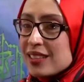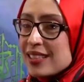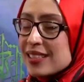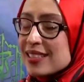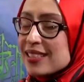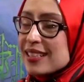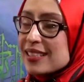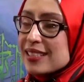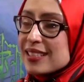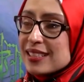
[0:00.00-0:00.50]

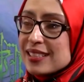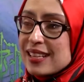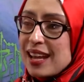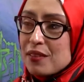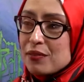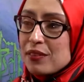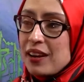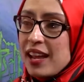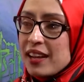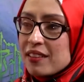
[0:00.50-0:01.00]
it's, it's a
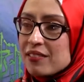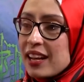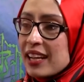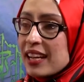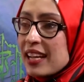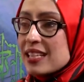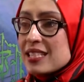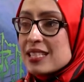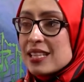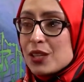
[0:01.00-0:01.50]
tough life
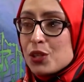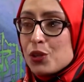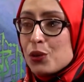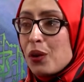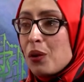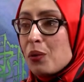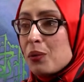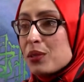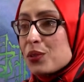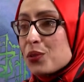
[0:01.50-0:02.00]
like i said you
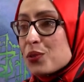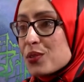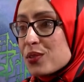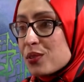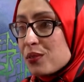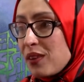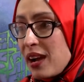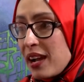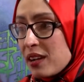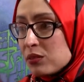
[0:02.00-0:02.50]
go into
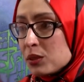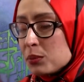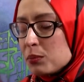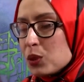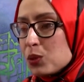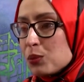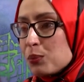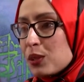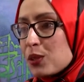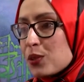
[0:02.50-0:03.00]
survival
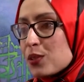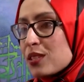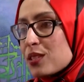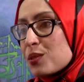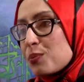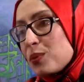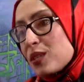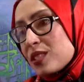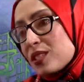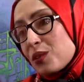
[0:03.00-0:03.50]
mode because this
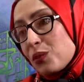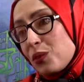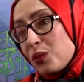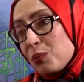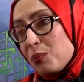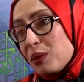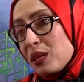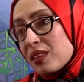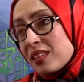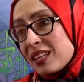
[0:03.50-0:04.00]
person
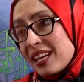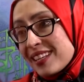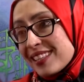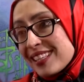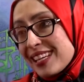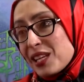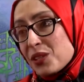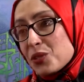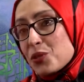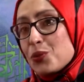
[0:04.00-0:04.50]
could be
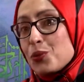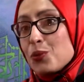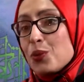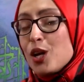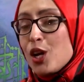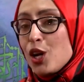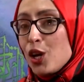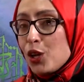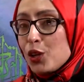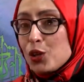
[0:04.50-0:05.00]
threatening to
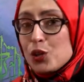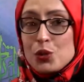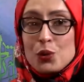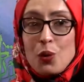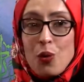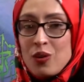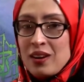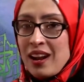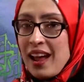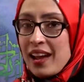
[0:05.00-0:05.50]

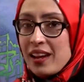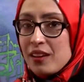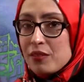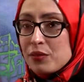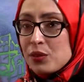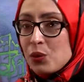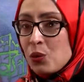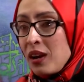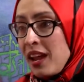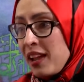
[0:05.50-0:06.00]
your
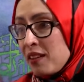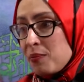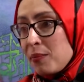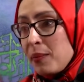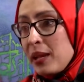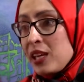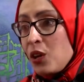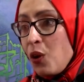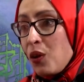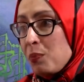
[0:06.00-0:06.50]
life your life
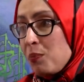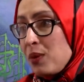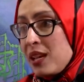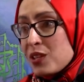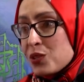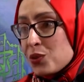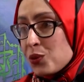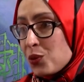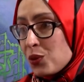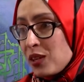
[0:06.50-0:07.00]
may not be
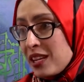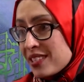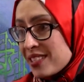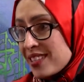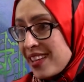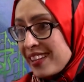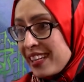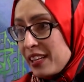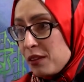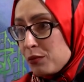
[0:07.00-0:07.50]
as good as
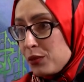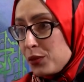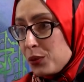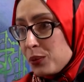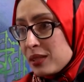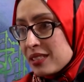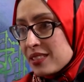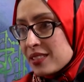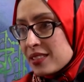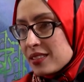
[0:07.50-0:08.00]
that
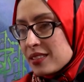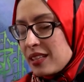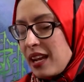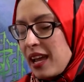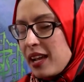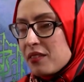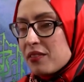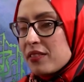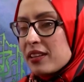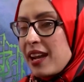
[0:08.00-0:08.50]
influencer's mm.
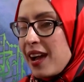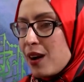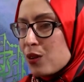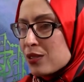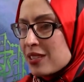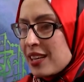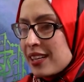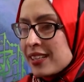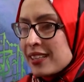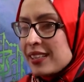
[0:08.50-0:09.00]
life and now
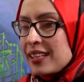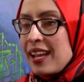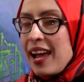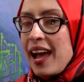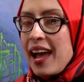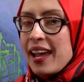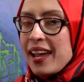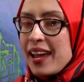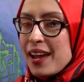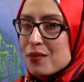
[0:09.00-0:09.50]
suddenly
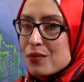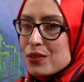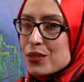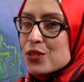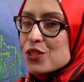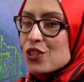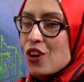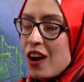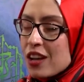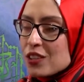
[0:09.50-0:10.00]
i have the
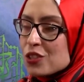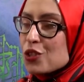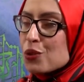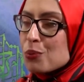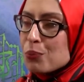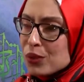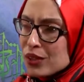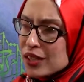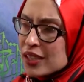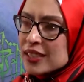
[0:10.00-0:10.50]
chance
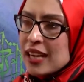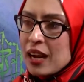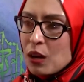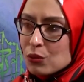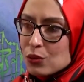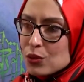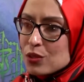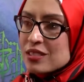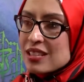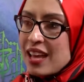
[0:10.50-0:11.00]
to put her down
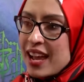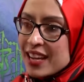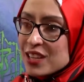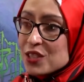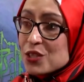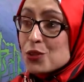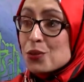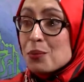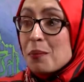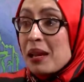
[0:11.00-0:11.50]
to
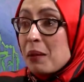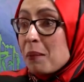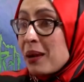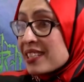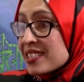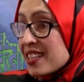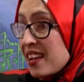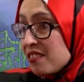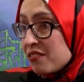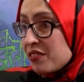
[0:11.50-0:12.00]
size to make
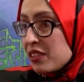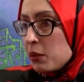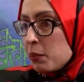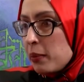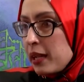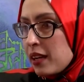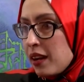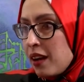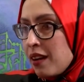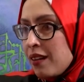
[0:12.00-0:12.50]
myself feel
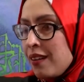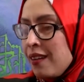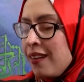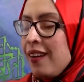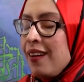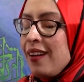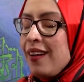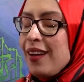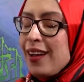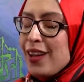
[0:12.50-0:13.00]
better
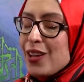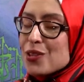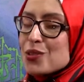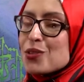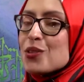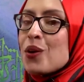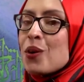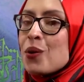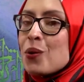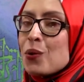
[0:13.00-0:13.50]
mm.
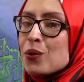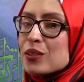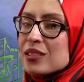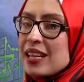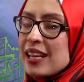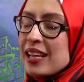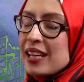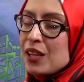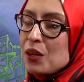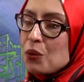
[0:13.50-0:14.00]
so
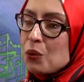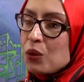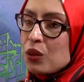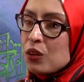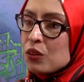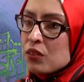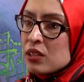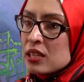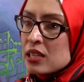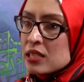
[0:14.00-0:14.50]
taking all
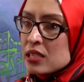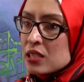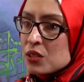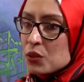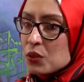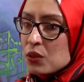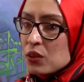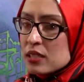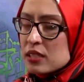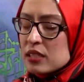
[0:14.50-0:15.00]
of these
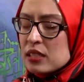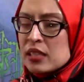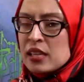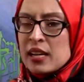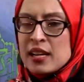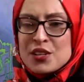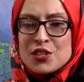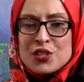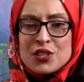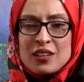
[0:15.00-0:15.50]
into
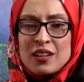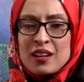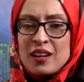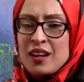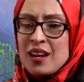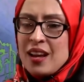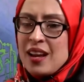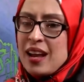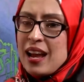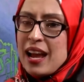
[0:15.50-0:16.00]
consideration
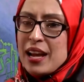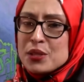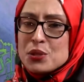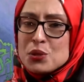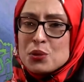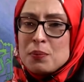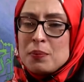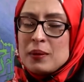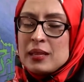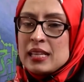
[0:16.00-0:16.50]
i
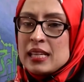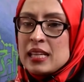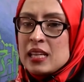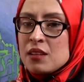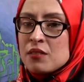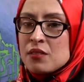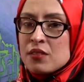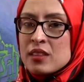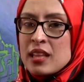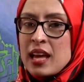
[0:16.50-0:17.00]
do
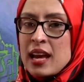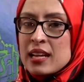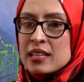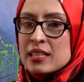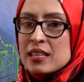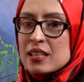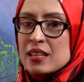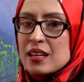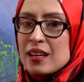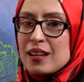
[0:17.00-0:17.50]
believe
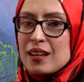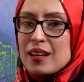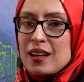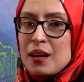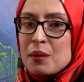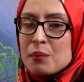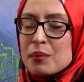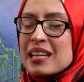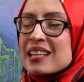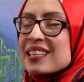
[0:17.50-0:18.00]
that
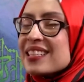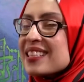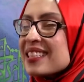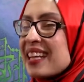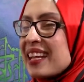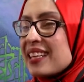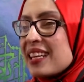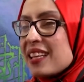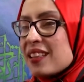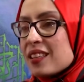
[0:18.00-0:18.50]
um,
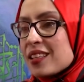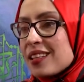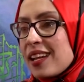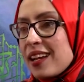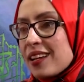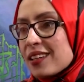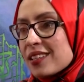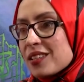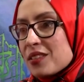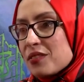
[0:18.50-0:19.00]
entertaining the
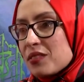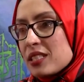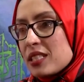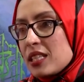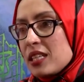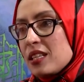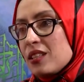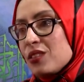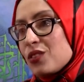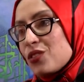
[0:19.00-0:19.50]

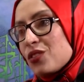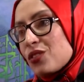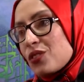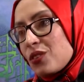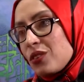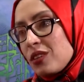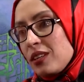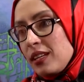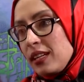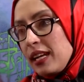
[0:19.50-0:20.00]
negativity is just
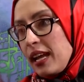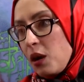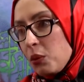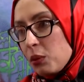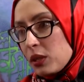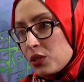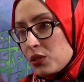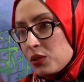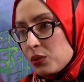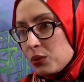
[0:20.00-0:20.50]
going to allow
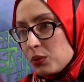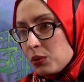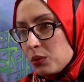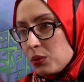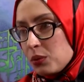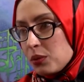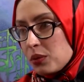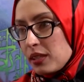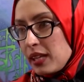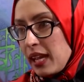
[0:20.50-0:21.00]
it
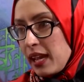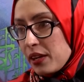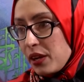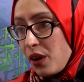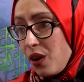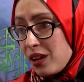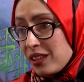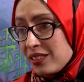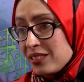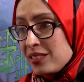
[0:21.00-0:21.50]
to carry
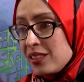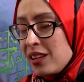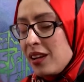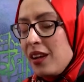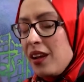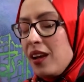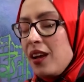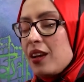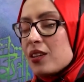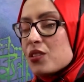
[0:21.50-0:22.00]
on.
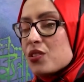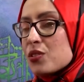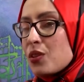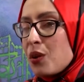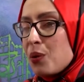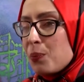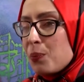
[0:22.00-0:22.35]
Absolutely. So